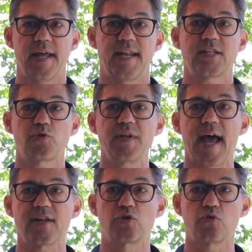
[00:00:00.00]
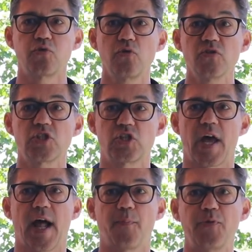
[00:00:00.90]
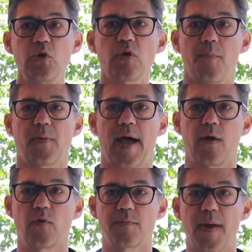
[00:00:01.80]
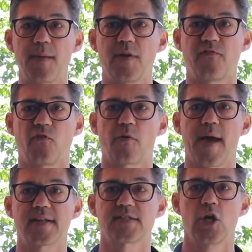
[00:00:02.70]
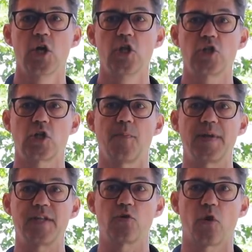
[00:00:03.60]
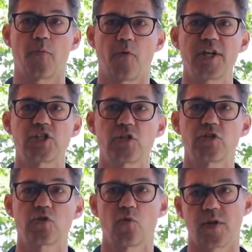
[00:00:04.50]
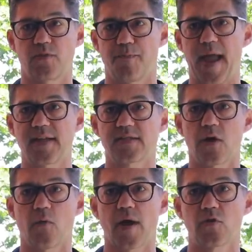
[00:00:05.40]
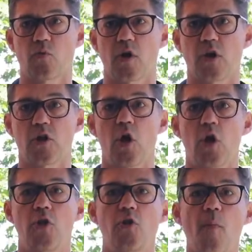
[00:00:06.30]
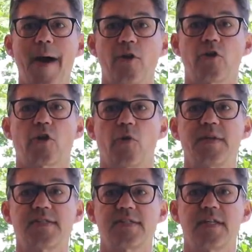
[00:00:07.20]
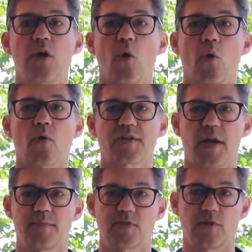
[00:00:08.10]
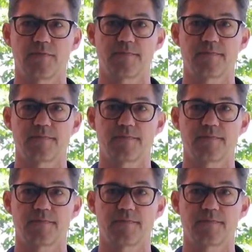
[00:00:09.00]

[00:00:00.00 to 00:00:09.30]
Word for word: NetSuite has the tools to help you comply with payment formats to complete your operations with banks around the world, no matter the currency or time zone.